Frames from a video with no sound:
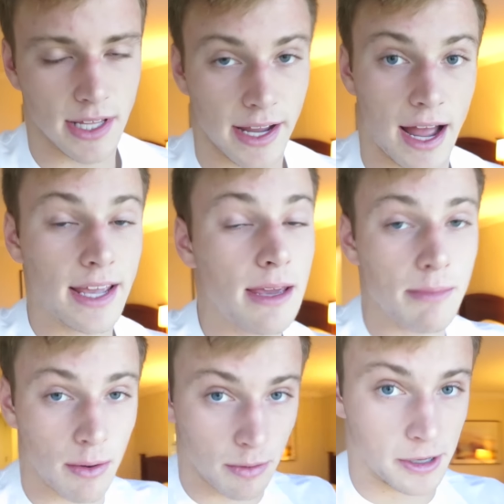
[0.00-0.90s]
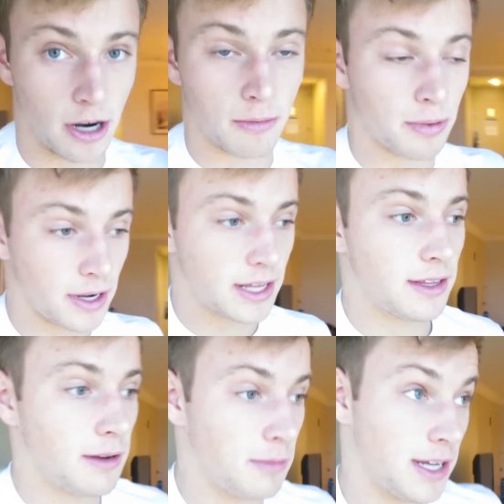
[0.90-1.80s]
Like, I keep my room at home pretty
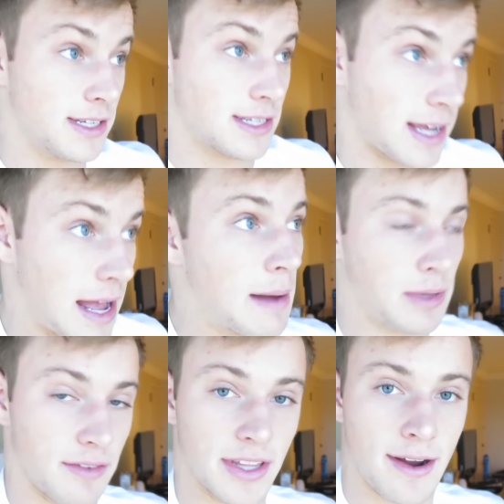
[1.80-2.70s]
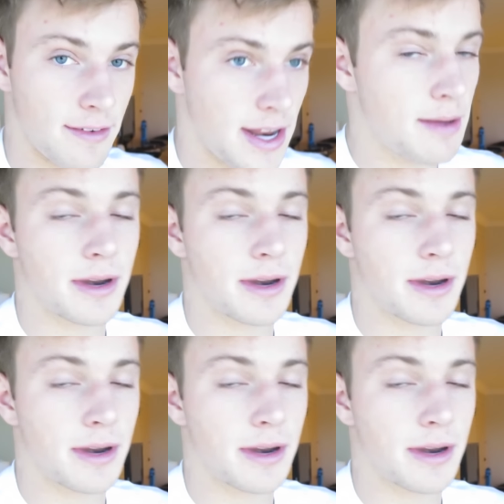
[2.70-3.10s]
clean because it's like I'm living there every day,